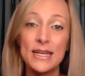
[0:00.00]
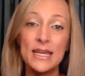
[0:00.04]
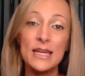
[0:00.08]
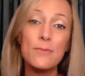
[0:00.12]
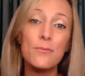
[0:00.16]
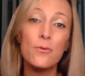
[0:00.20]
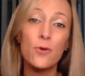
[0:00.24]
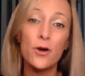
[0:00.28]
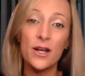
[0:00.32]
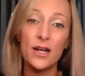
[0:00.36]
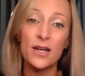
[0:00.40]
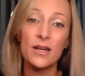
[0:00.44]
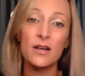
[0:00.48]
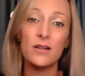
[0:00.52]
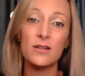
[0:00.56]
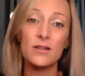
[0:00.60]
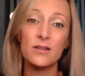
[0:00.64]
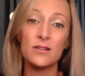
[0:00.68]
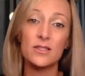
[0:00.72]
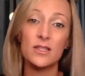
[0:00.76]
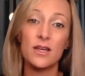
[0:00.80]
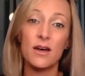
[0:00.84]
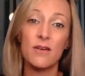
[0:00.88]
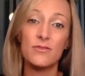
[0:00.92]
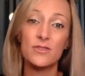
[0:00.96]
Keep working on
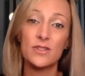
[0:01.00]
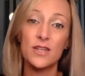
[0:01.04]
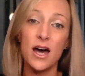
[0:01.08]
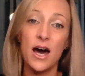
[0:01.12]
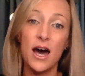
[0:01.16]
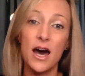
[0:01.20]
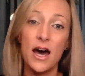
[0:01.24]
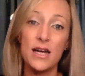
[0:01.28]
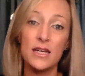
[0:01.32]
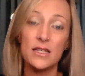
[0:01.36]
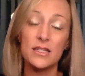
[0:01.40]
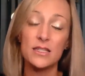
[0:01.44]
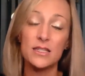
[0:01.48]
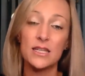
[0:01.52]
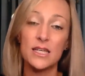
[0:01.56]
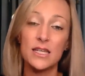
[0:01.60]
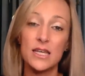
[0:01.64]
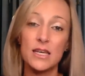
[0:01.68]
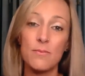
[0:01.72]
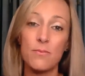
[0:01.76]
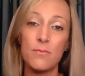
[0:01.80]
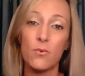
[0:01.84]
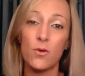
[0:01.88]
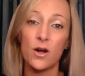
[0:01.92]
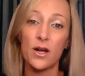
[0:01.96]
yourselves, guys.
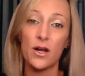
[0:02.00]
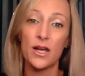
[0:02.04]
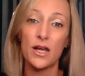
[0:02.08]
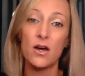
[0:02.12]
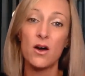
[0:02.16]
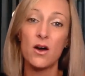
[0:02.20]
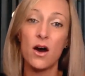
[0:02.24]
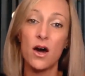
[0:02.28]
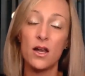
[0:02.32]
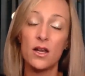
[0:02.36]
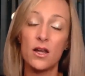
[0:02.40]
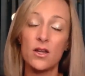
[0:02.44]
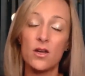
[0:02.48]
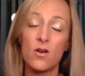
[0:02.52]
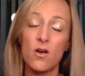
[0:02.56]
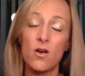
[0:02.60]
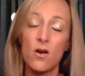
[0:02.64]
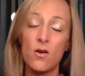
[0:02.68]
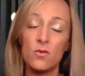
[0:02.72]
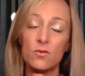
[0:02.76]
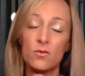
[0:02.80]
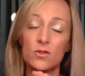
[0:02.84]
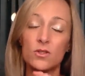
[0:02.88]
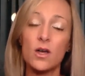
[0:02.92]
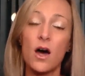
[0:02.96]
Keep working on your
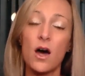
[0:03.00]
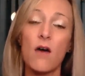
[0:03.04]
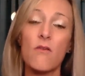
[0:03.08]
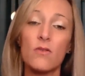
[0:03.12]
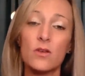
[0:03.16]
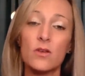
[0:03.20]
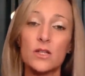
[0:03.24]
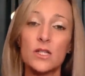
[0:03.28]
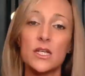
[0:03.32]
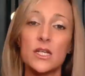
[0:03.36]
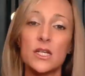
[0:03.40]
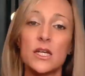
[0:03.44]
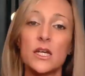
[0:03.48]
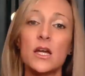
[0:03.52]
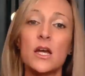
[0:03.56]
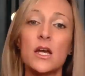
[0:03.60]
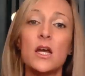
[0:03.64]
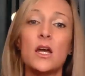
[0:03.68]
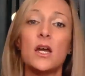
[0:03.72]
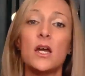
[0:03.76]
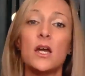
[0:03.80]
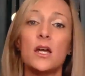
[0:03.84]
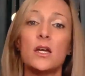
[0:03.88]
own sovereignty,